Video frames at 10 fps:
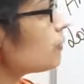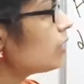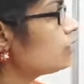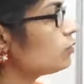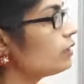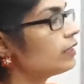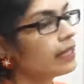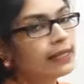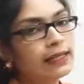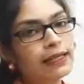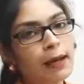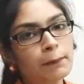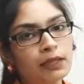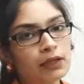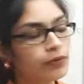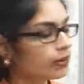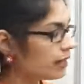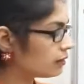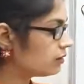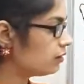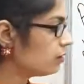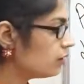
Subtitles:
So in any chemical reaction,